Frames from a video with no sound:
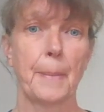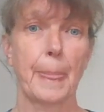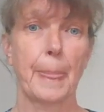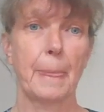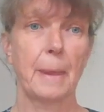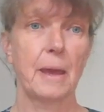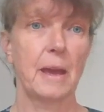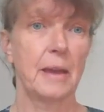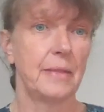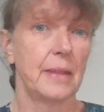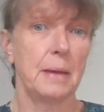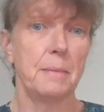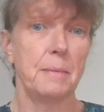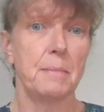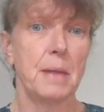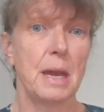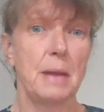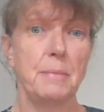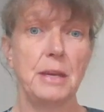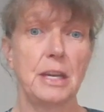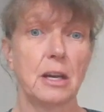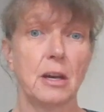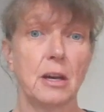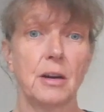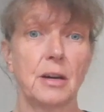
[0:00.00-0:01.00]
and they
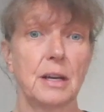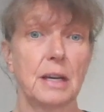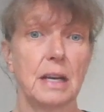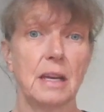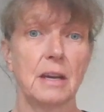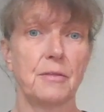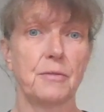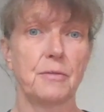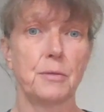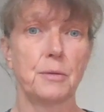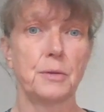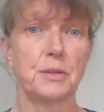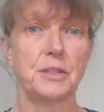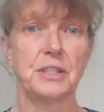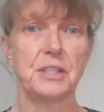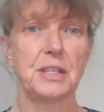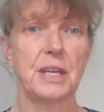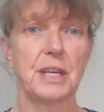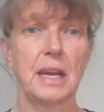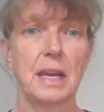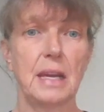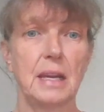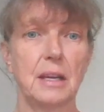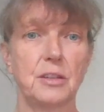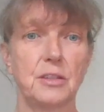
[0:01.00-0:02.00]
maybe can't afford to
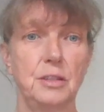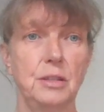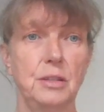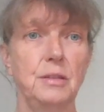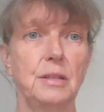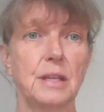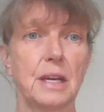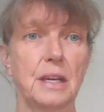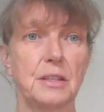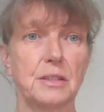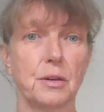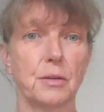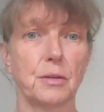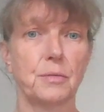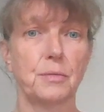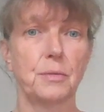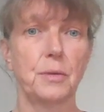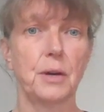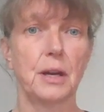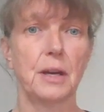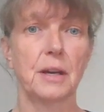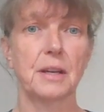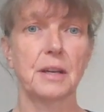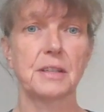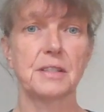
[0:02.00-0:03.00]
take 2 days off
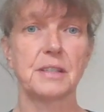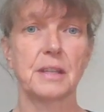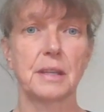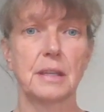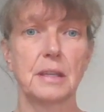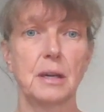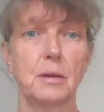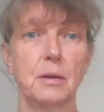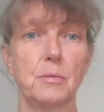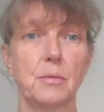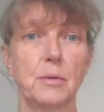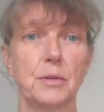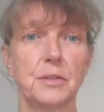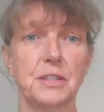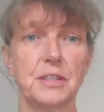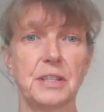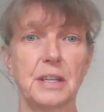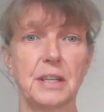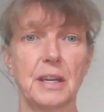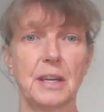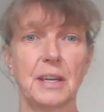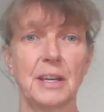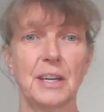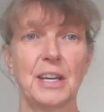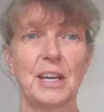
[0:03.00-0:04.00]
work, so they don't want
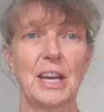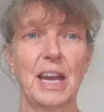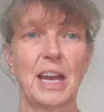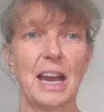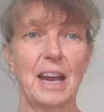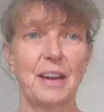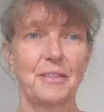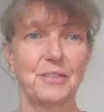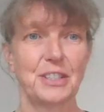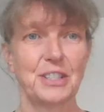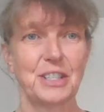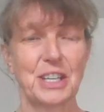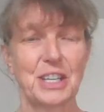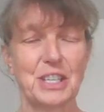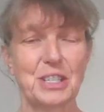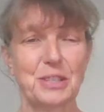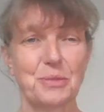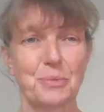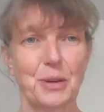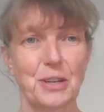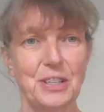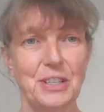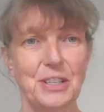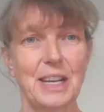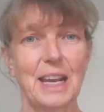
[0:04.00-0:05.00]
to have the test
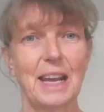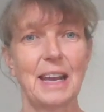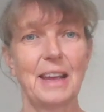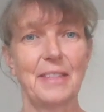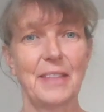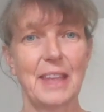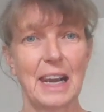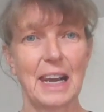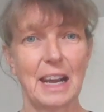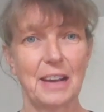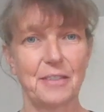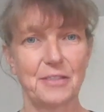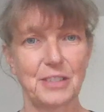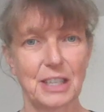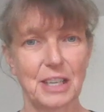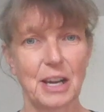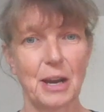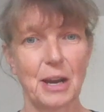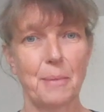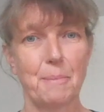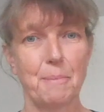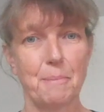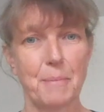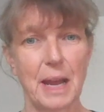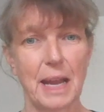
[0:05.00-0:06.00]
one day and then have to
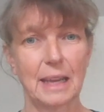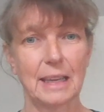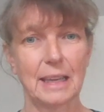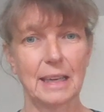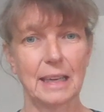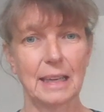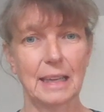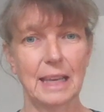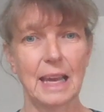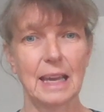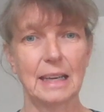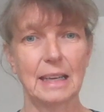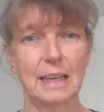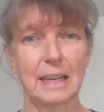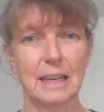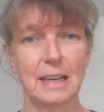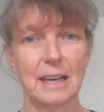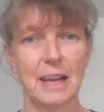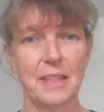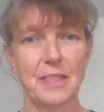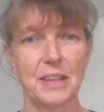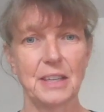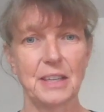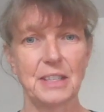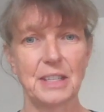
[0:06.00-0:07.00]
come back again
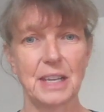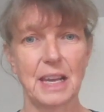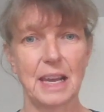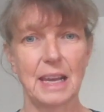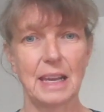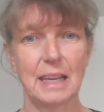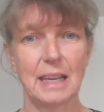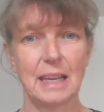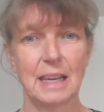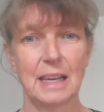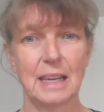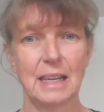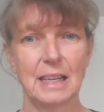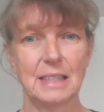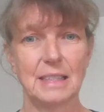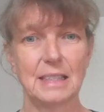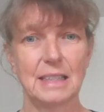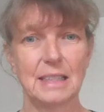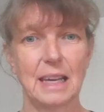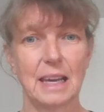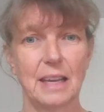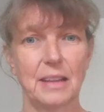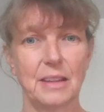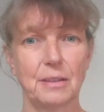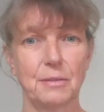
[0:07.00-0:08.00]
another day to
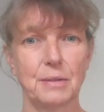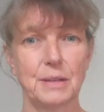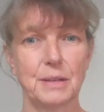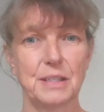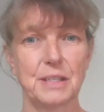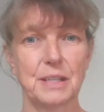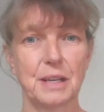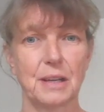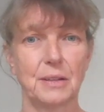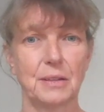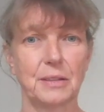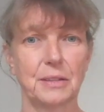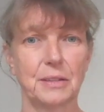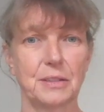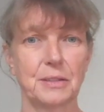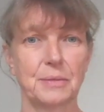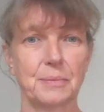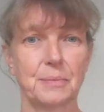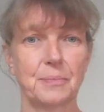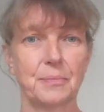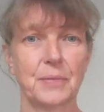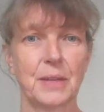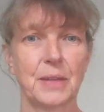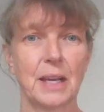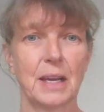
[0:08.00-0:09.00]
get the result.
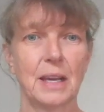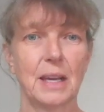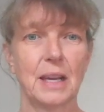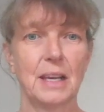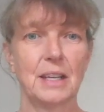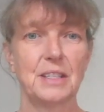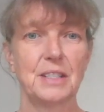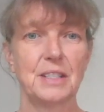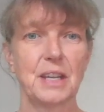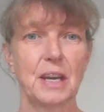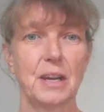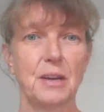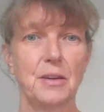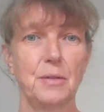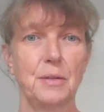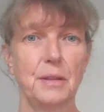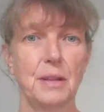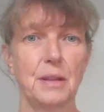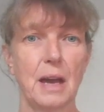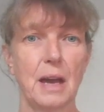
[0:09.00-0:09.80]
So